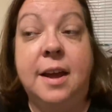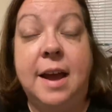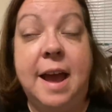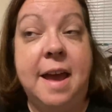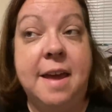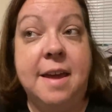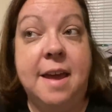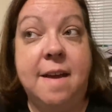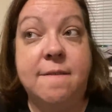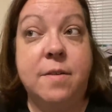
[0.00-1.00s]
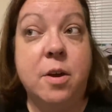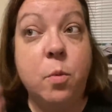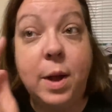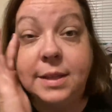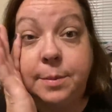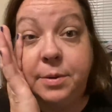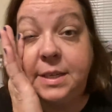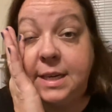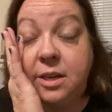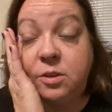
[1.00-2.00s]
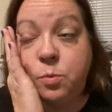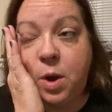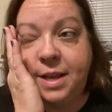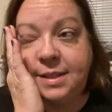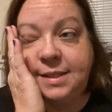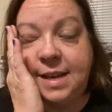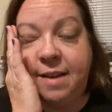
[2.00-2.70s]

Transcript: I have welled up with tears once.